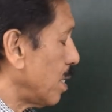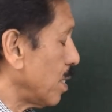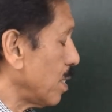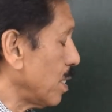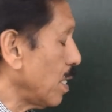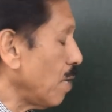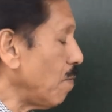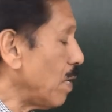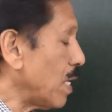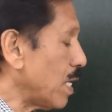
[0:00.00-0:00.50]

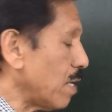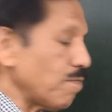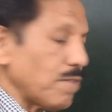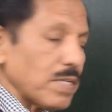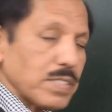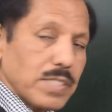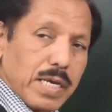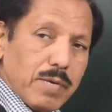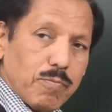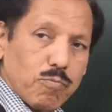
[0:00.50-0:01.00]
they will give the
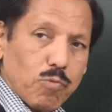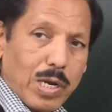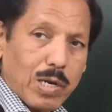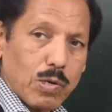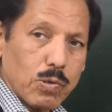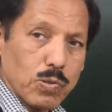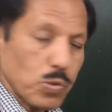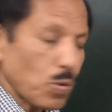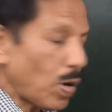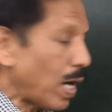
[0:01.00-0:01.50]
same
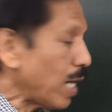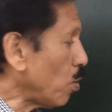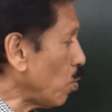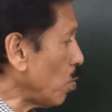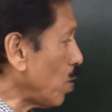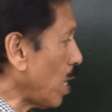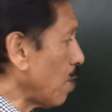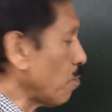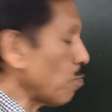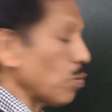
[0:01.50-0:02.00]
value. So I don't
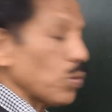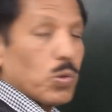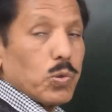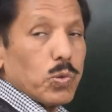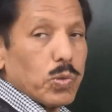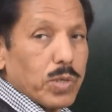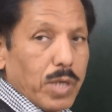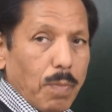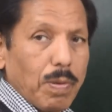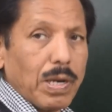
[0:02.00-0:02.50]
have to do
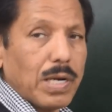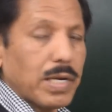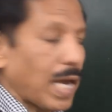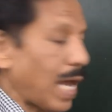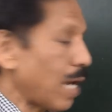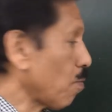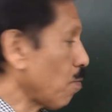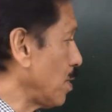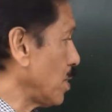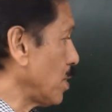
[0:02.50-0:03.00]
double
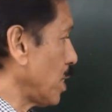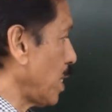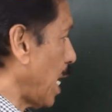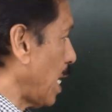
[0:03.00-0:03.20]
calculation.